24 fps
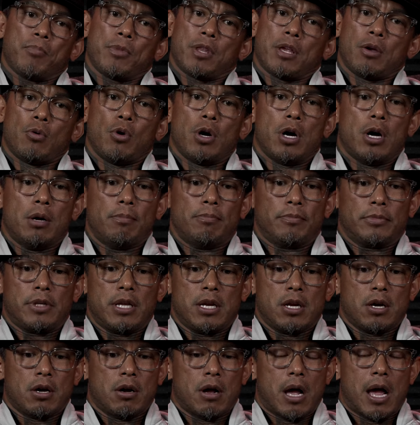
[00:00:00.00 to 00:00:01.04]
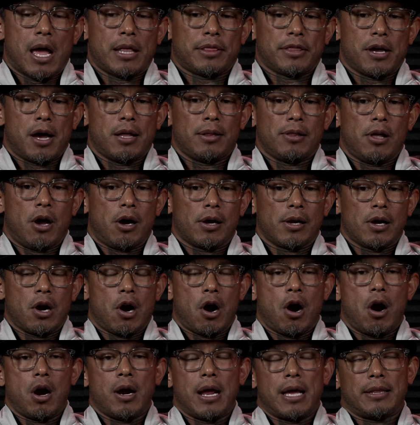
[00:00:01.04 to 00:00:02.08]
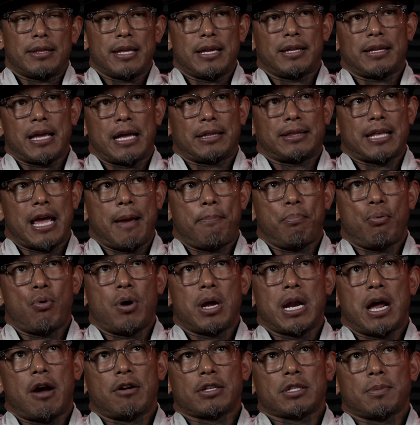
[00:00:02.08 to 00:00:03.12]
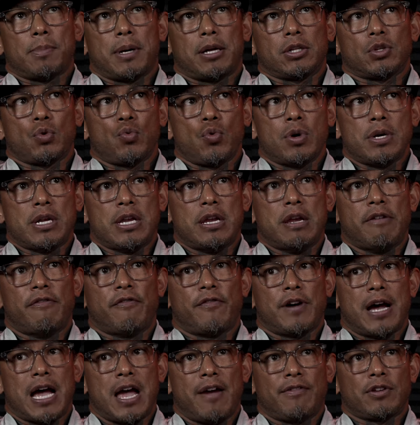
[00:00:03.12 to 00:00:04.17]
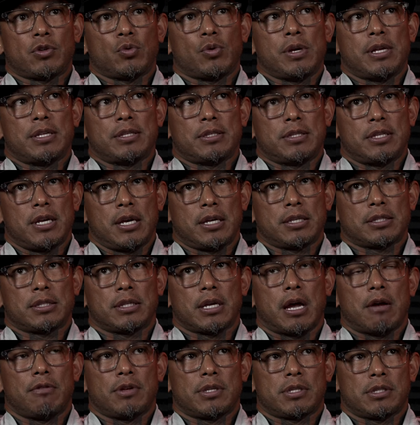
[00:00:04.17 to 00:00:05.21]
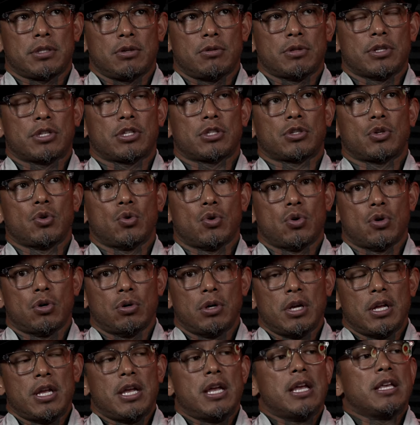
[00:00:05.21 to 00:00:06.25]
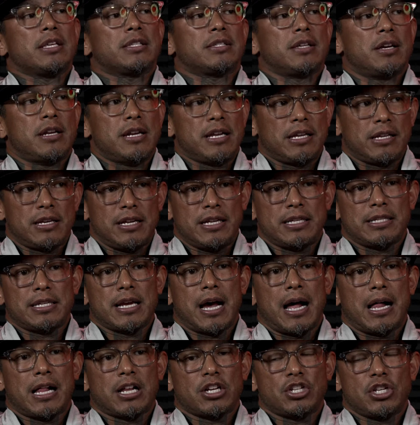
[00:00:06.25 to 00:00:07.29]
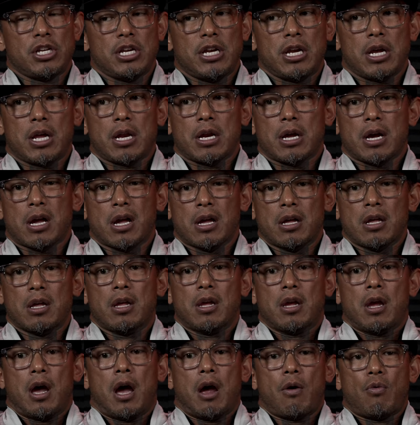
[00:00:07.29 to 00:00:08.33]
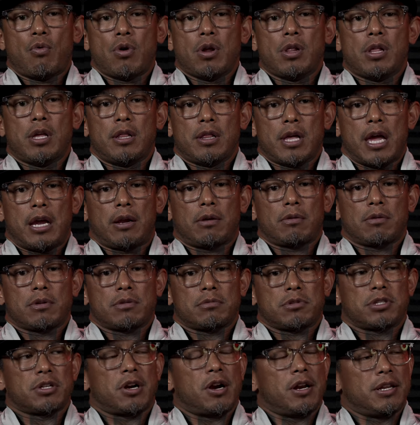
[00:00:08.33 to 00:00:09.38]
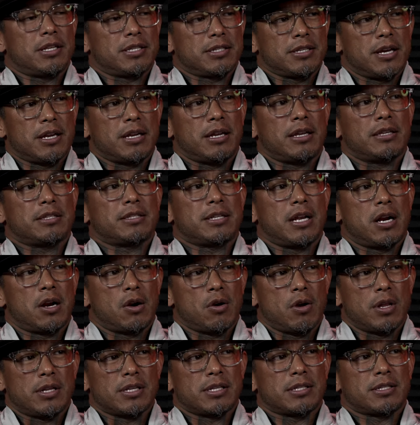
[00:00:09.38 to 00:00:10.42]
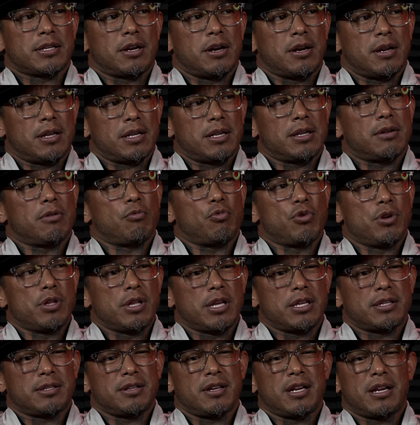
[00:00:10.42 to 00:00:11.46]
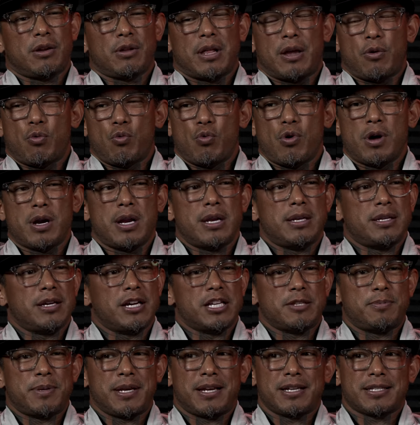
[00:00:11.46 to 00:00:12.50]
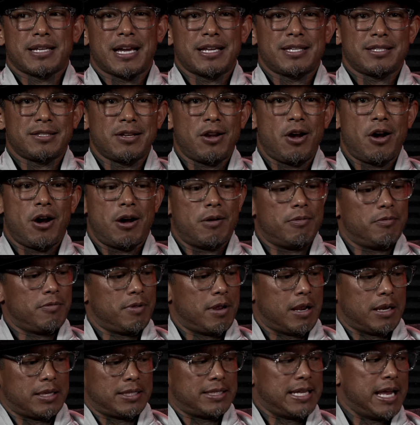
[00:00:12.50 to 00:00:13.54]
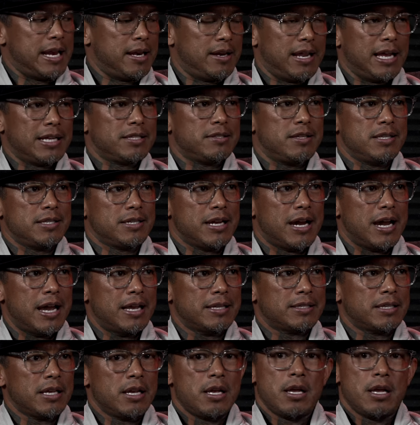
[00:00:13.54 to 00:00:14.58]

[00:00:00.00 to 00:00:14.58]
Well, you know, I thought long and hard. I think at that point I was about 25 and 26. I was still in school studying kinesiology, and I really like started studying steroids and started really studying like what it does, because I saw like standing next to these guys,